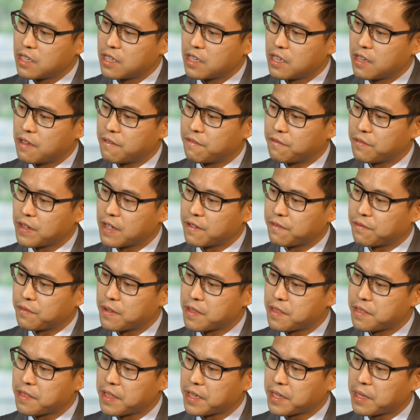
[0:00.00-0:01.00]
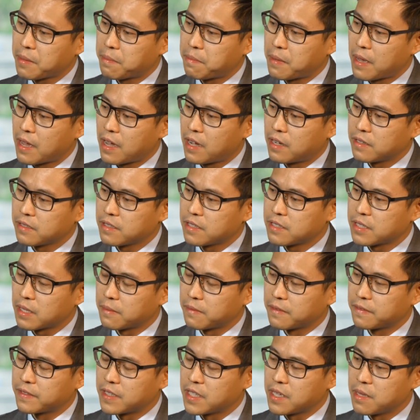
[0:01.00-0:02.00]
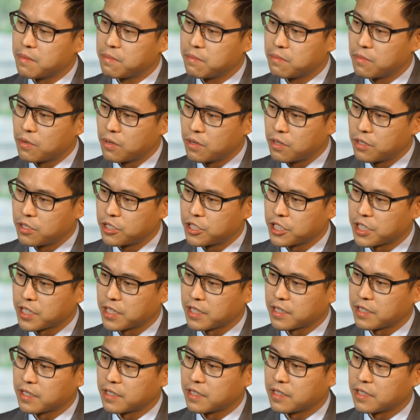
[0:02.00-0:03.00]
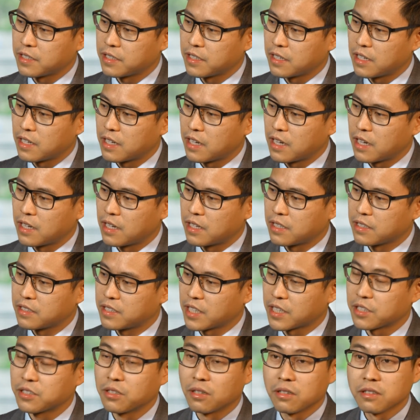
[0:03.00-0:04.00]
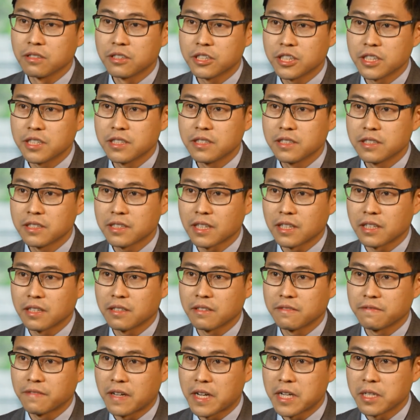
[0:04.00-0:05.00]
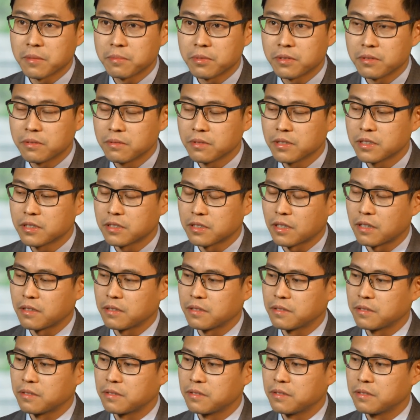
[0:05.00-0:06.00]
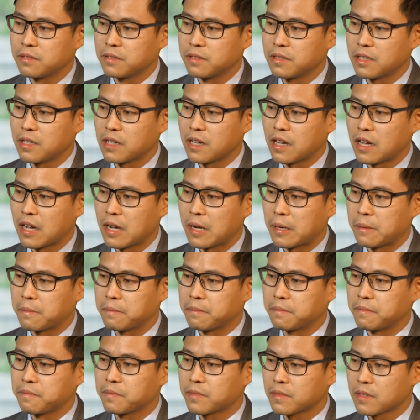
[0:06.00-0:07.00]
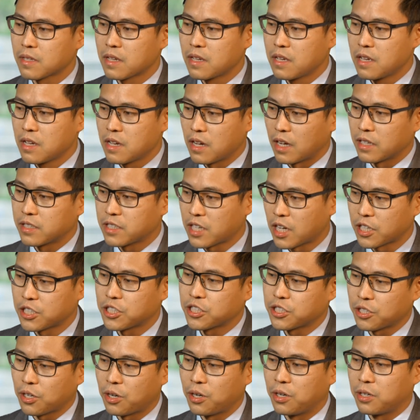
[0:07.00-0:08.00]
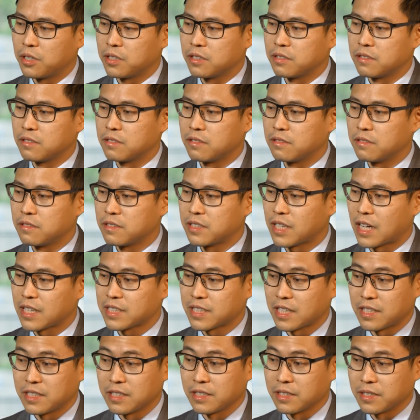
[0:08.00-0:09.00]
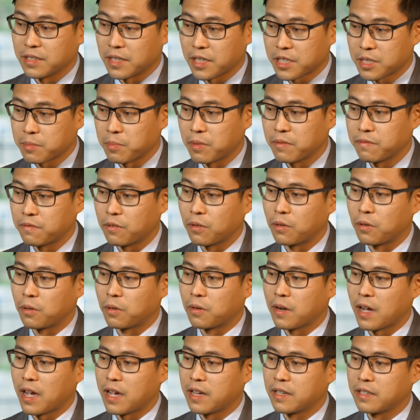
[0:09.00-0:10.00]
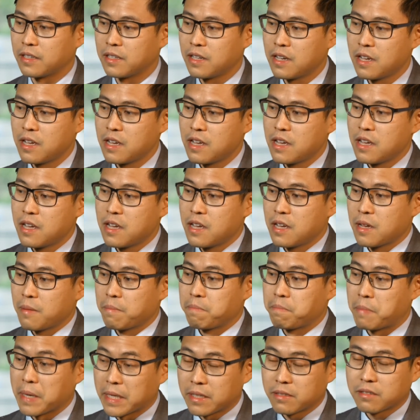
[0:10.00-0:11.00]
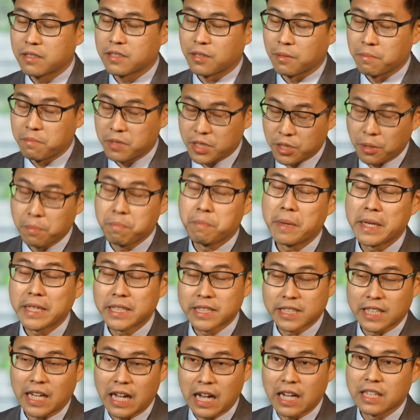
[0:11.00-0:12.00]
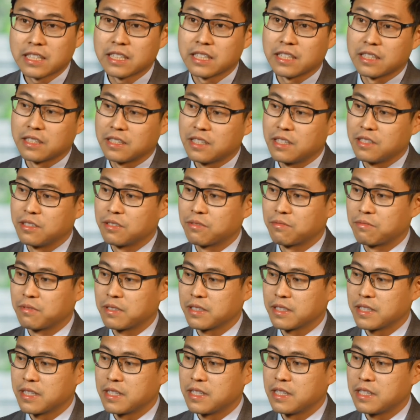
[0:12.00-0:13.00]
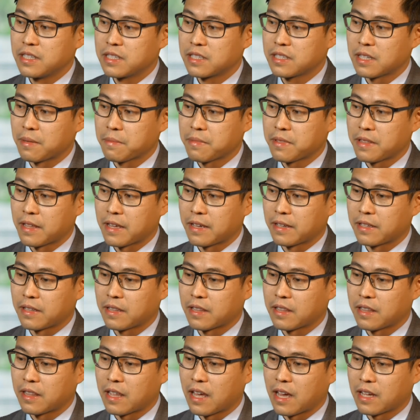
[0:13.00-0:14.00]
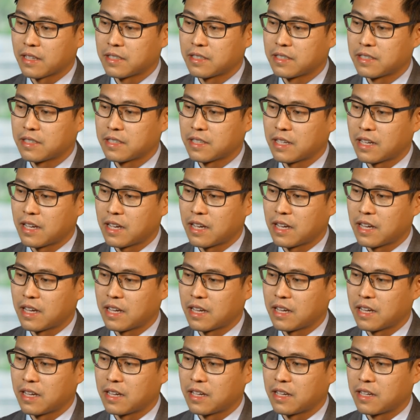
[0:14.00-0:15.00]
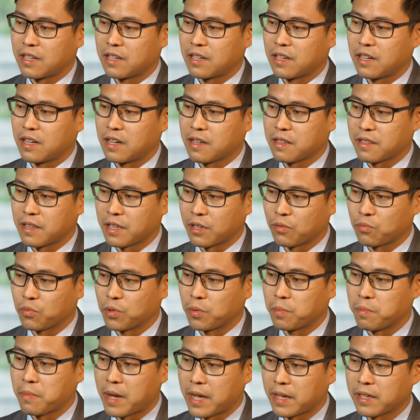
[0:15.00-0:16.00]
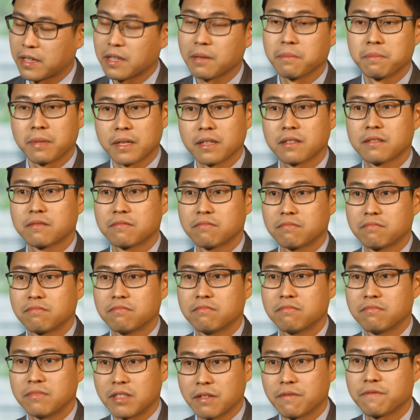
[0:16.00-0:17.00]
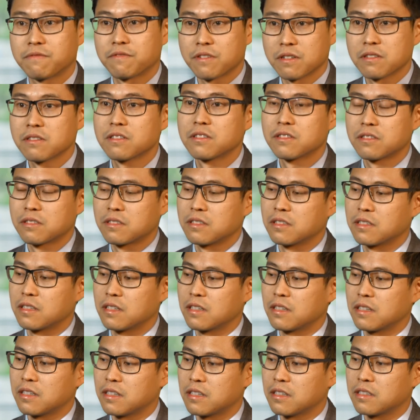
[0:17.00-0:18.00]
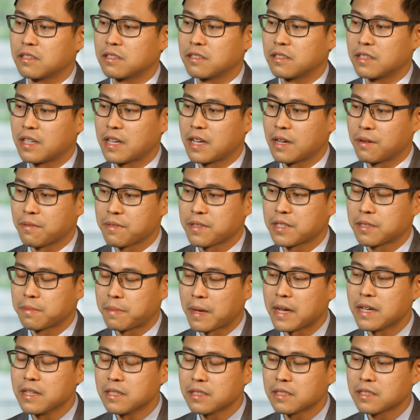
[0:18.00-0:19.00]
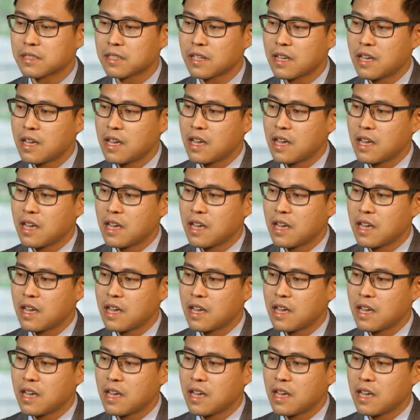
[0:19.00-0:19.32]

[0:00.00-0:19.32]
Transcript: If we think about some of the emerging technologies that are available, so I touched on data analytics before, and big data is really something that I think will make a big difference to the health space.